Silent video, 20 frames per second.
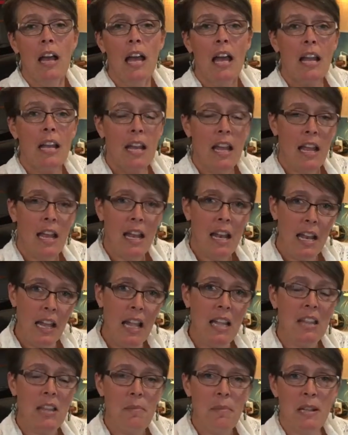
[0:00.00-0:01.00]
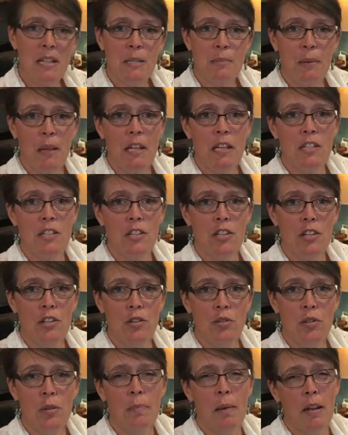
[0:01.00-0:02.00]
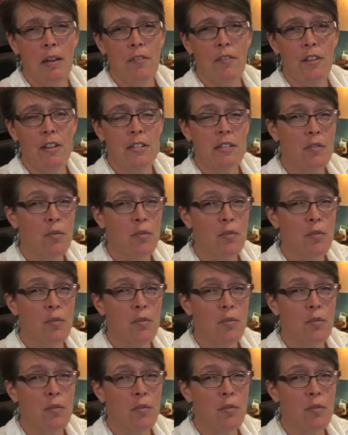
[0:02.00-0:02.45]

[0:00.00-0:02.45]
and let them explain to you the benefits